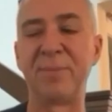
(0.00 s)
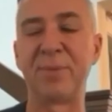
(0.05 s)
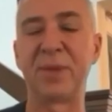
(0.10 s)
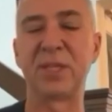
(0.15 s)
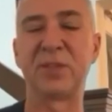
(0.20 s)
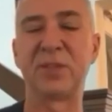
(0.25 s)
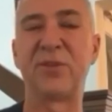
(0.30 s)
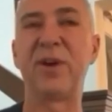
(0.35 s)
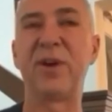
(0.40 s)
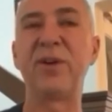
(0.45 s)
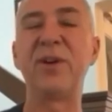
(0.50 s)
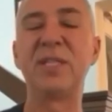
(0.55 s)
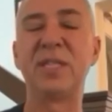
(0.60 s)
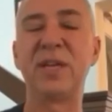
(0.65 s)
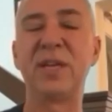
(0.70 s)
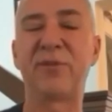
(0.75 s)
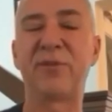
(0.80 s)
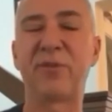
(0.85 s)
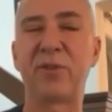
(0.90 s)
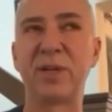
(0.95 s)
that's very
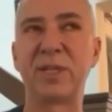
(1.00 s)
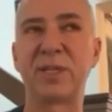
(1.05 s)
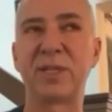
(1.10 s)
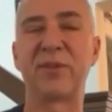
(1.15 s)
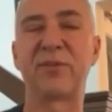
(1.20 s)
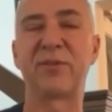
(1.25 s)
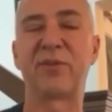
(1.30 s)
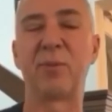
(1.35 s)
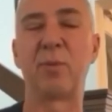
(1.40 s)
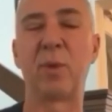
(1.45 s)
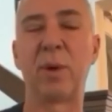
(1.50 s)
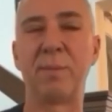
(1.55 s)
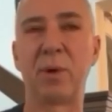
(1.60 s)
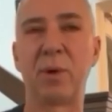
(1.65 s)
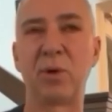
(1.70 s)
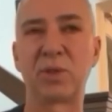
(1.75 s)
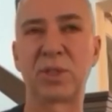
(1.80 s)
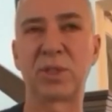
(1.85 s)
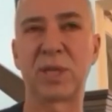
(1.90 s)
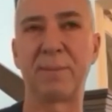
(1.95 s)
different from what
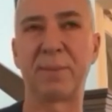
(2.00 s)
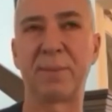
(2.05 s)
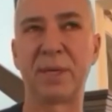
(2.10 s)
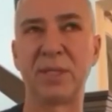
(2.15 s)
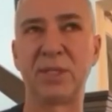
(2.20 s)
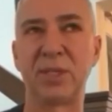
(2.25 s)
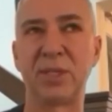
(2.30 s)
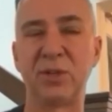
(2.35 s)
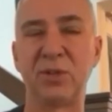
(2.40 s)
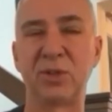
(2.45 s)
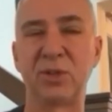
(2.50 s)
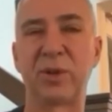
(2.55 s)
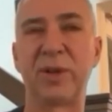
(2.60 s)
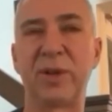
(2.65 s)
most companies use.